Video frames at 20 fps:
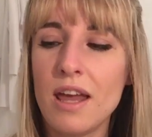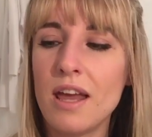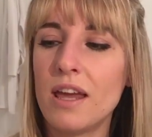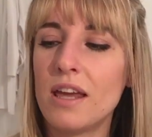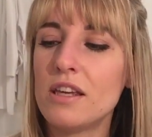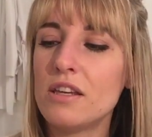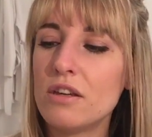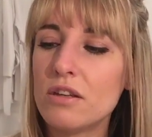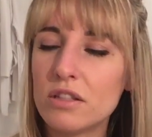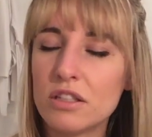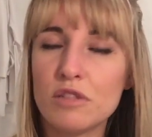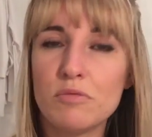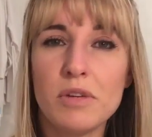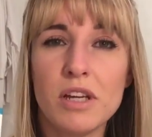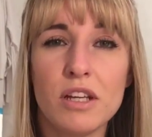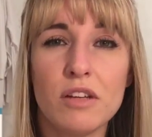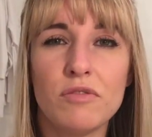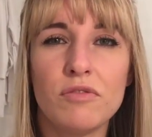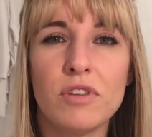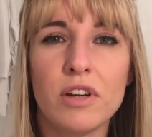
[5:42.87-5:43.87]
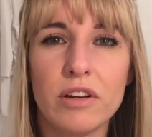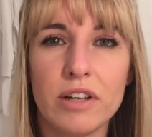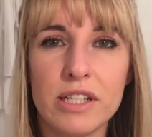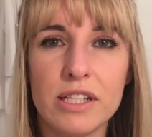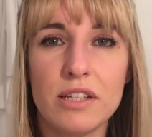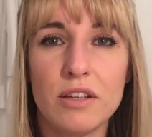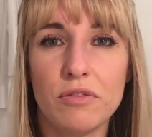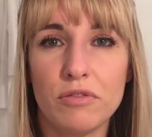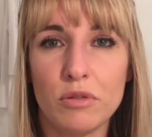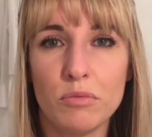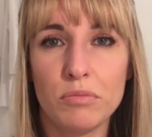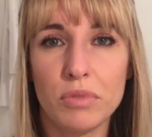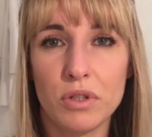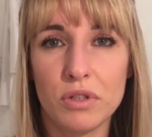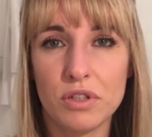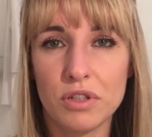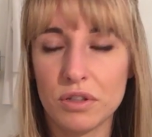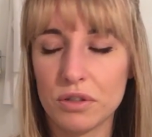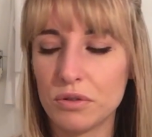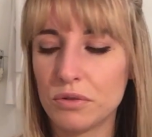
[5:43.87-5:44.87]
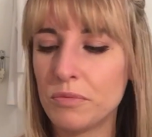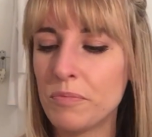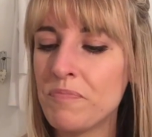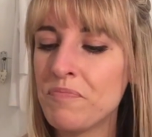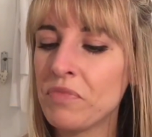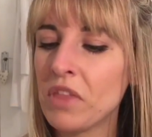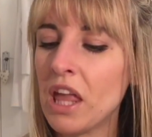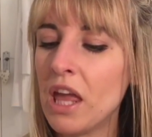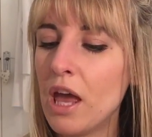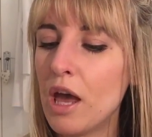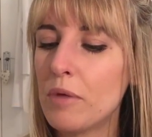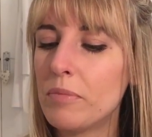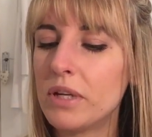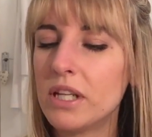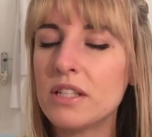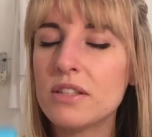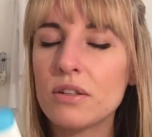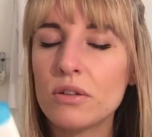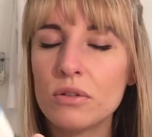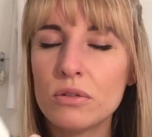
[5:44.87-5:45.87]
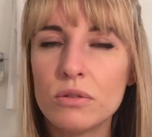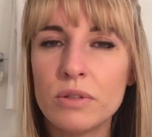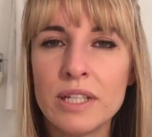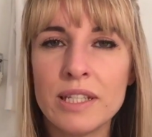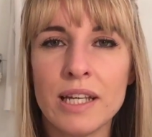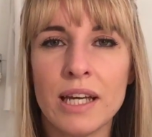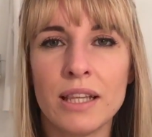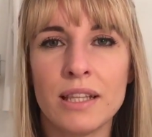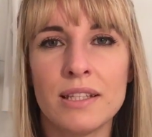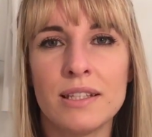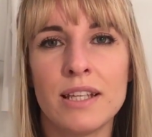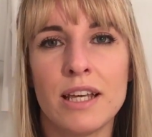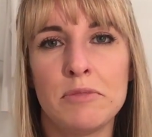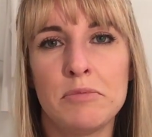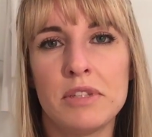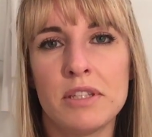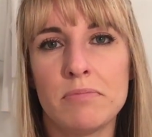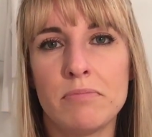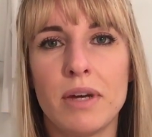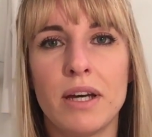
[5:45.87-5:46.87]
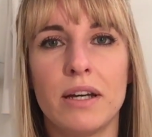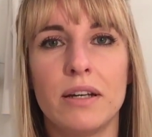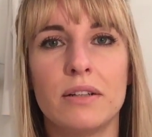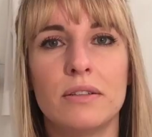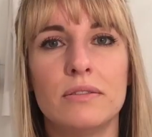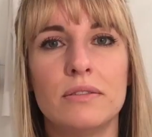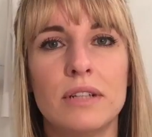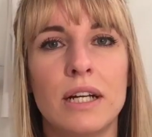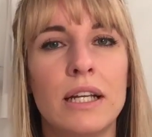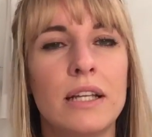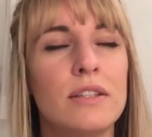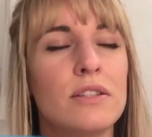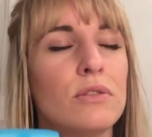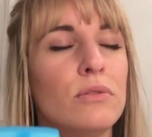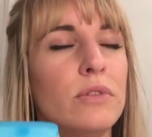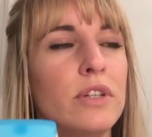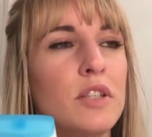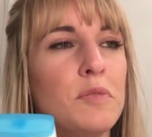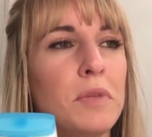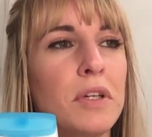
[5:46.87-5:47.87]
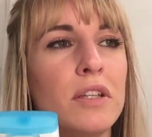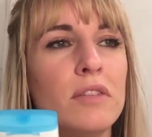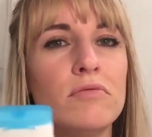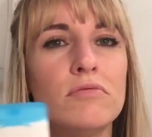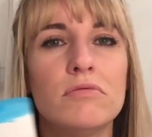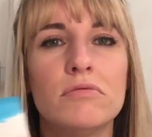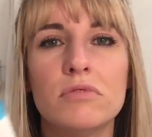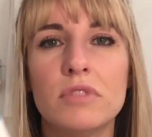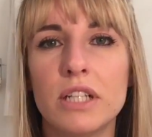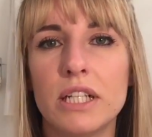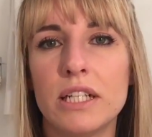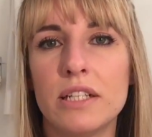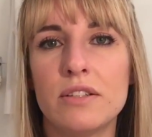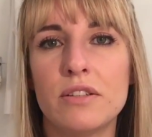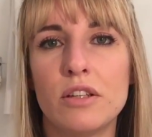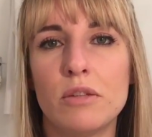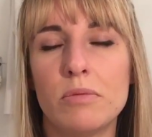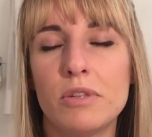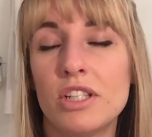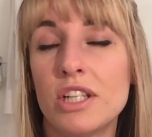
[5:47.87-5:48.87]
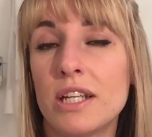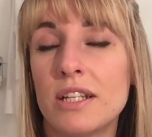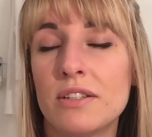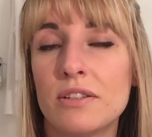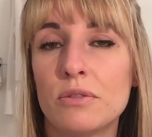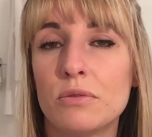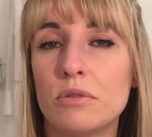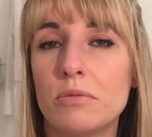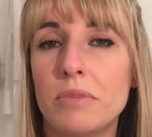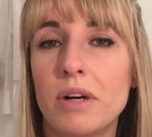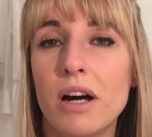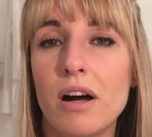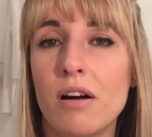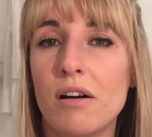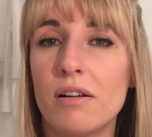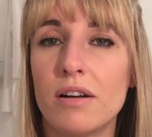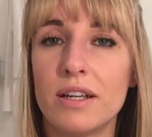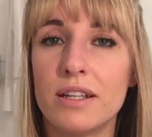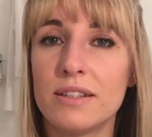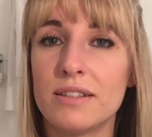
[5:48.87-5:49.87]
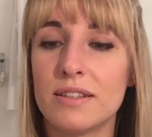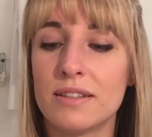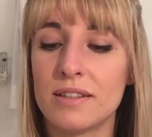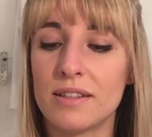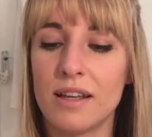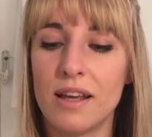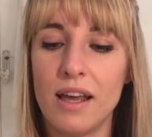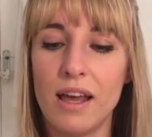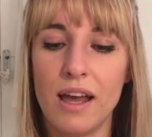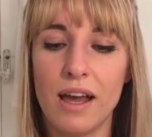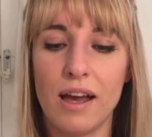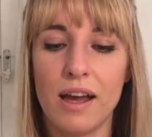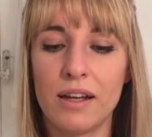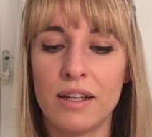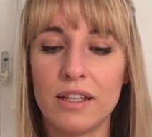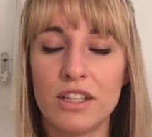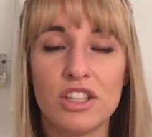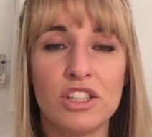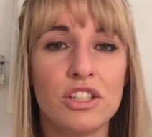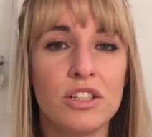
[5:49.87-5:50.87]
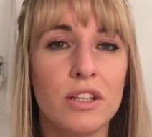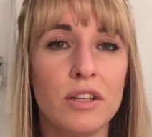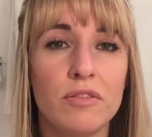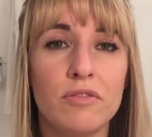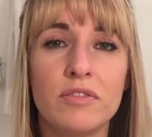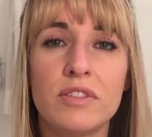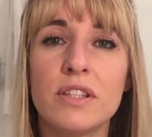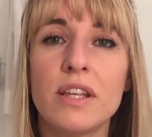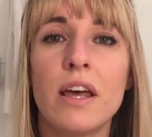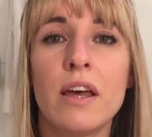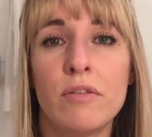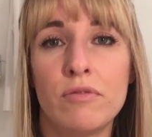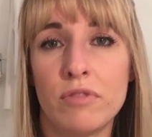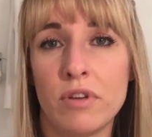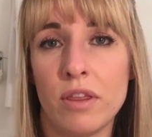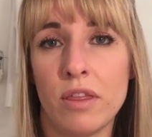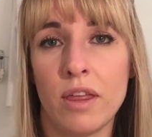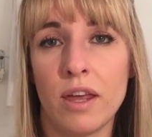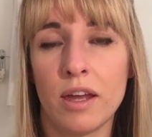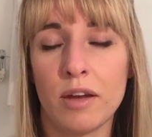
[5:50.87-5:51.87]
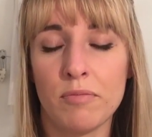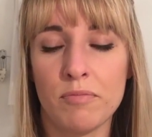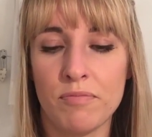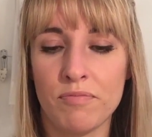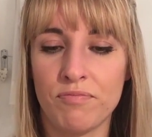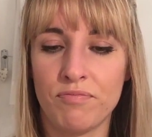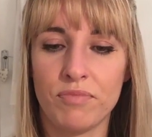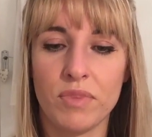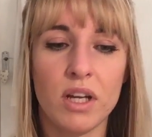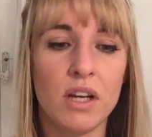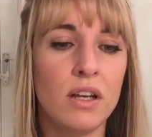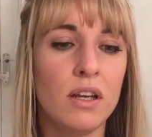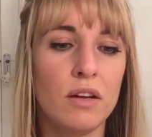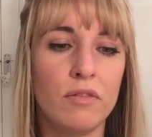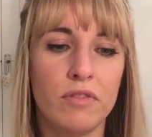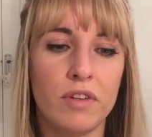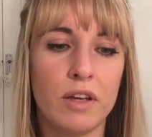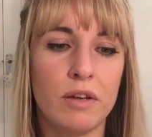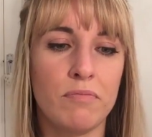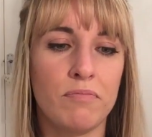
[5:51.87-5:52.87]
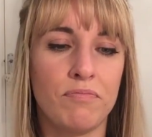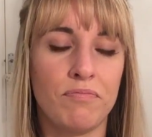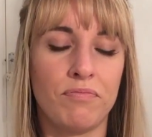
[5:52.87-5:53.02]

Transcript: It used to be in a very different bottle, but it's always had the same smell, and it's always been really super gentle on my eyes, and it shifts everything. I love it.